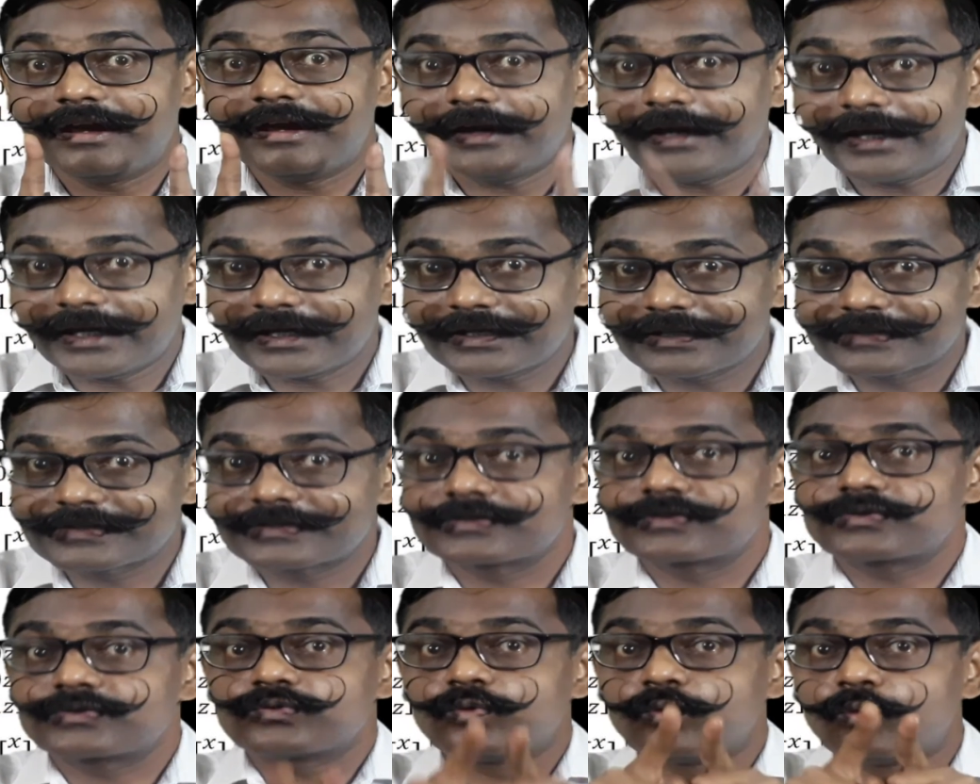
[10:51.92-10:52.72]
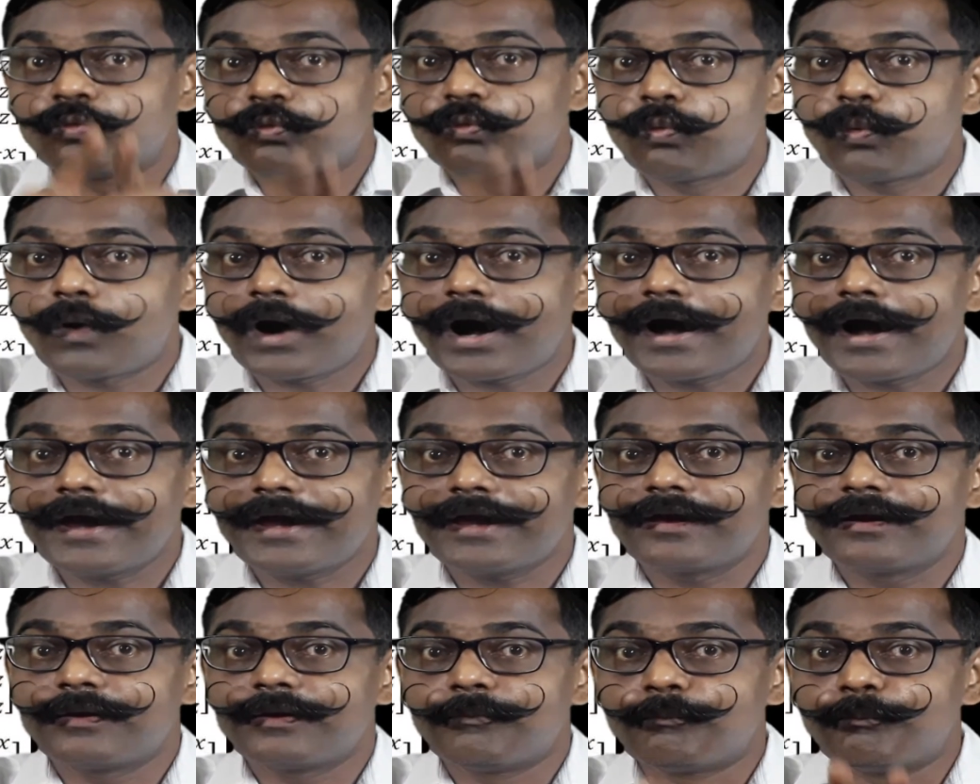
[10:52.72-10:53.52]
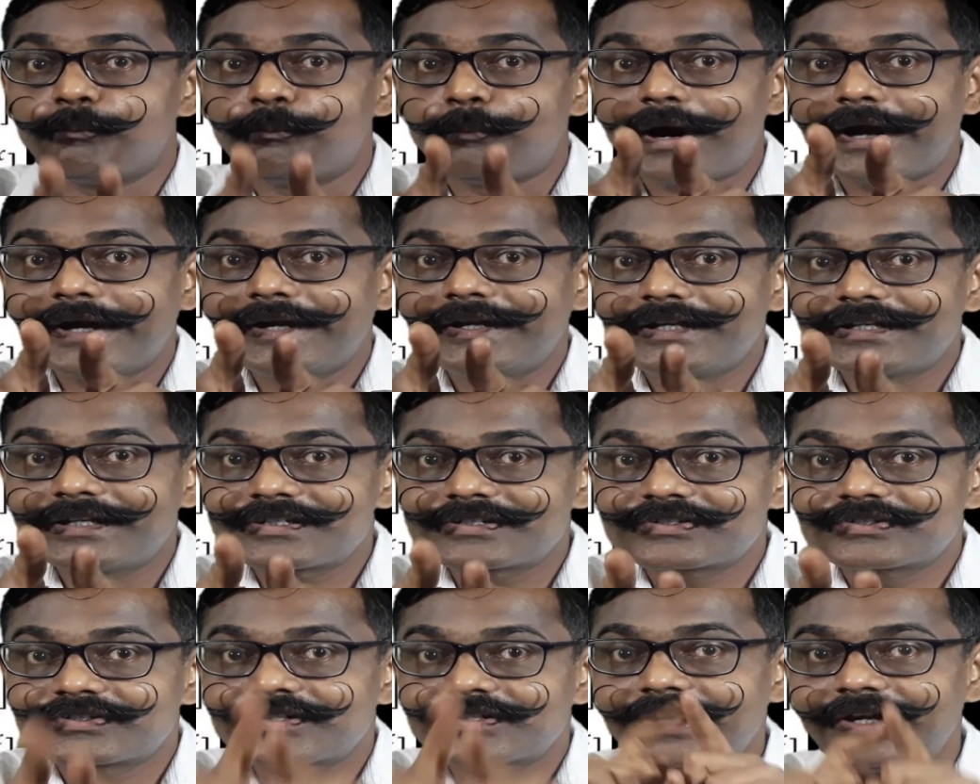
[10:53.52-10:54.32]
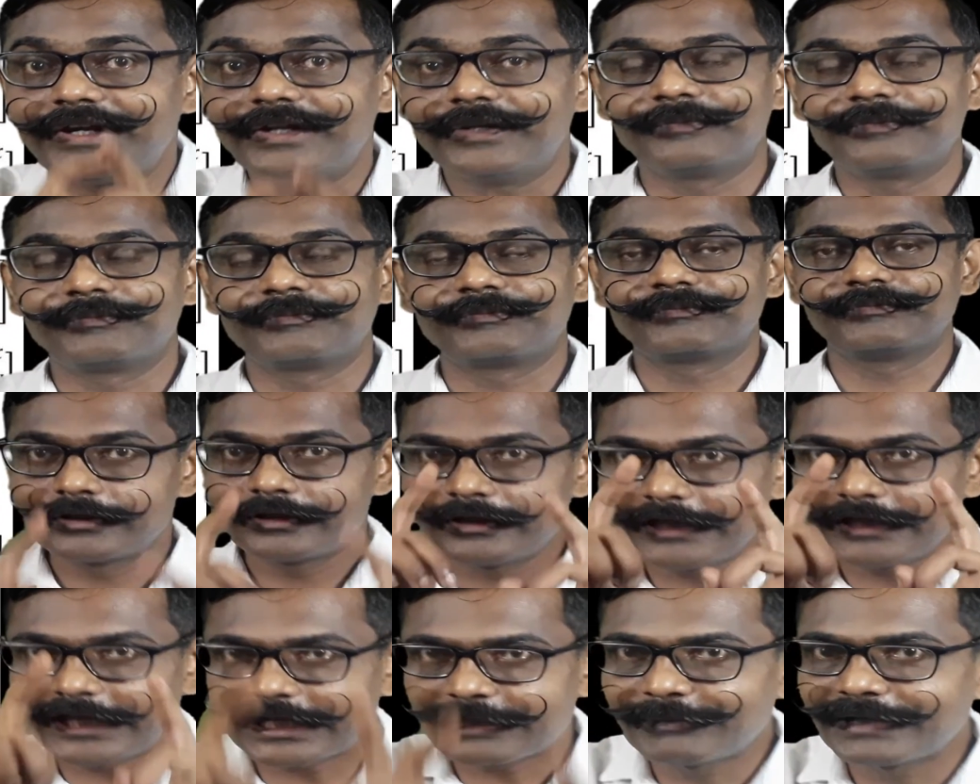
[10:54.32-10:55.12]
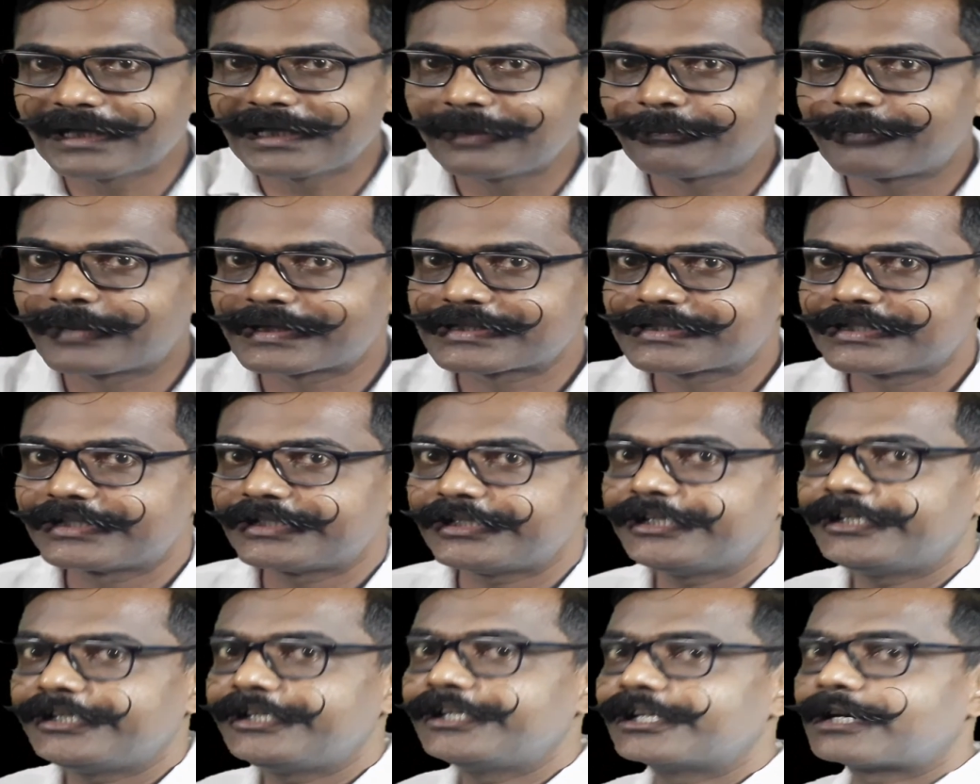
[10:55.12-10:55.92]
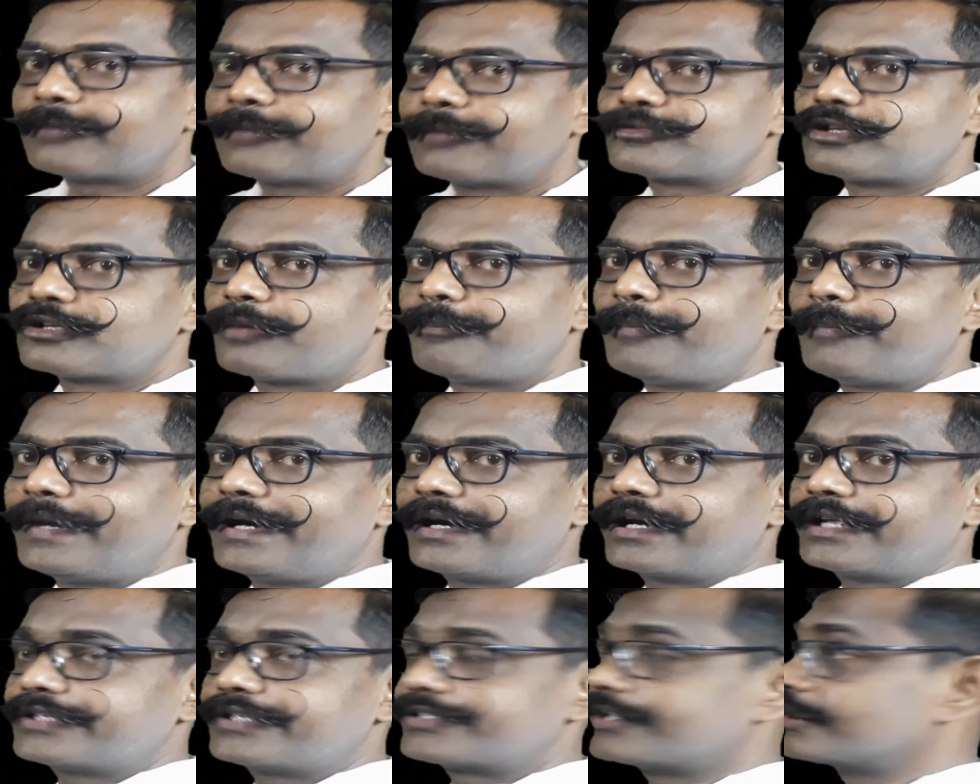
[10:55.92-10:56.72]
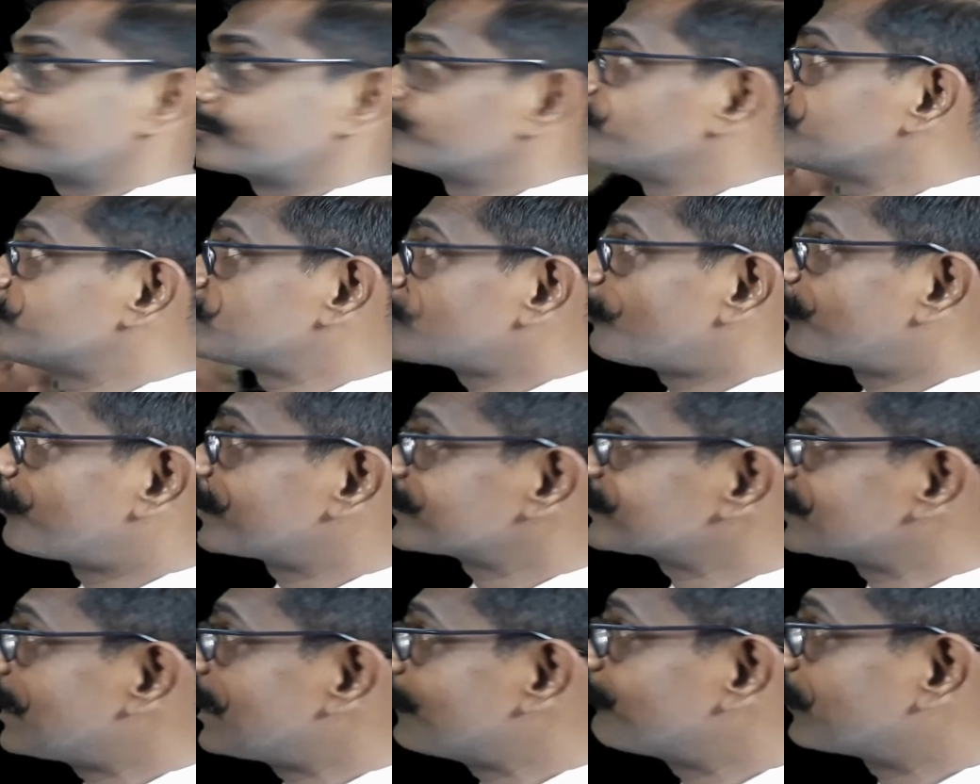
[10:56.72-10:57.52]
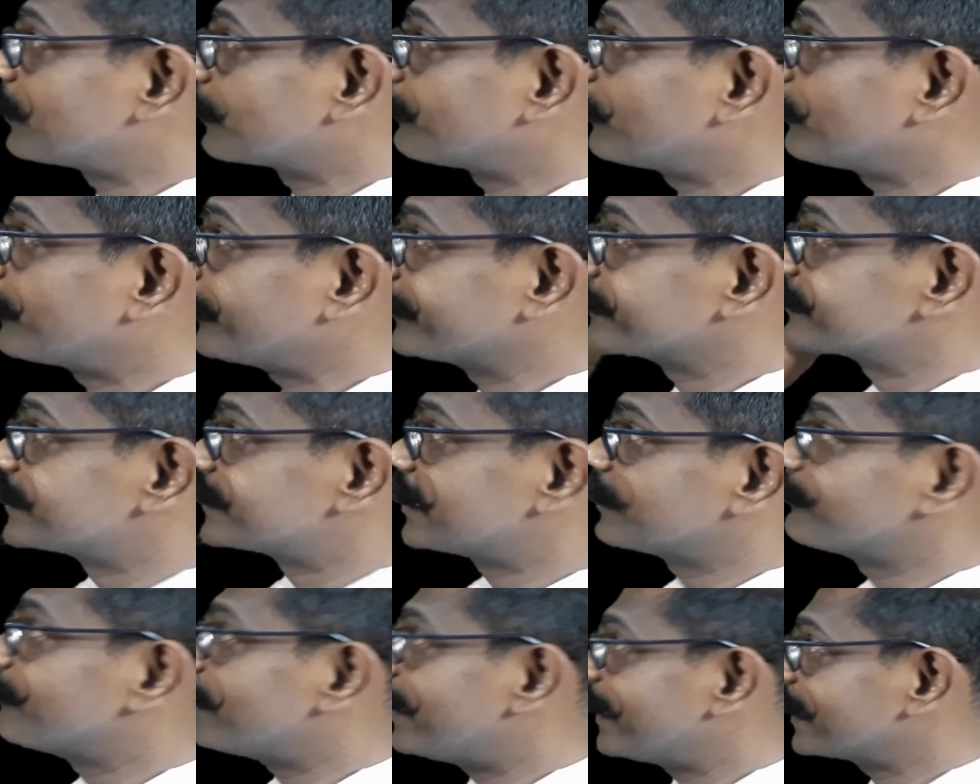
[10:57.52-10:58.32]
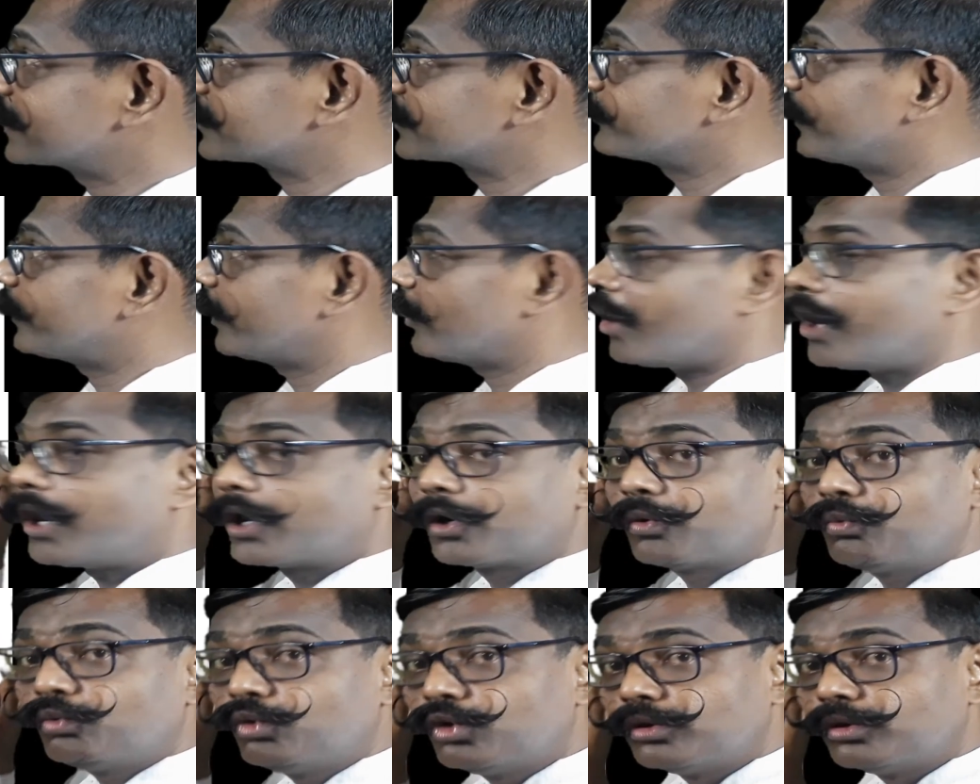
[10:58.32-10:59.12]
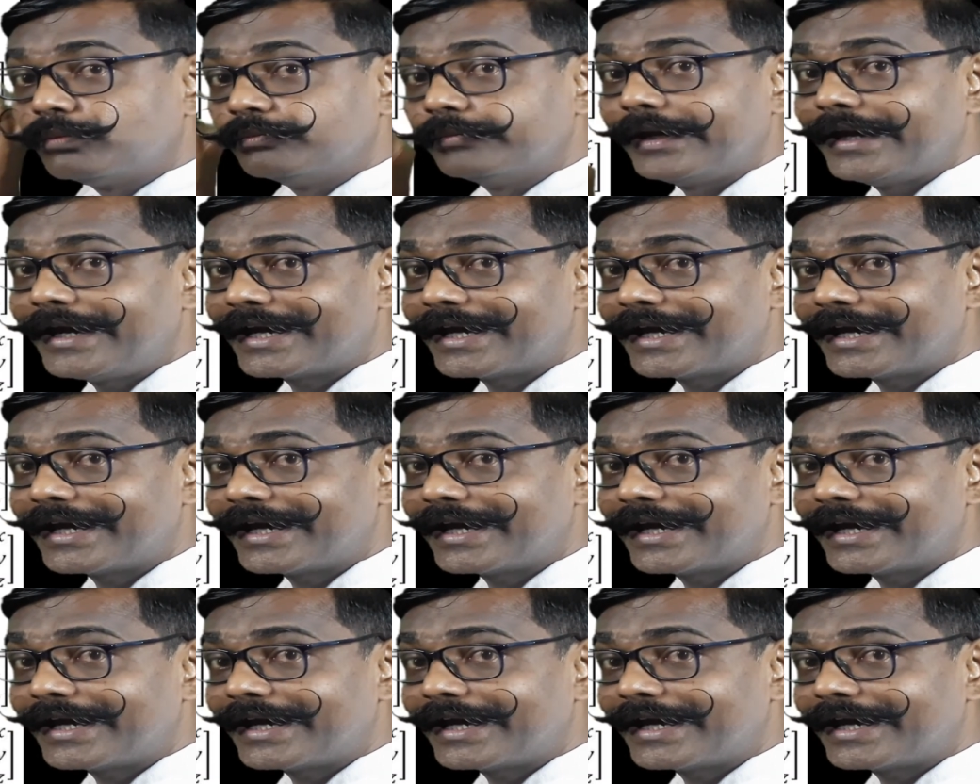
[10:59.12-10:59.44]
X, Y, minus Z. Let me represent it in terms of matrices. Which operation I am performing? Sigma X Y. On whom?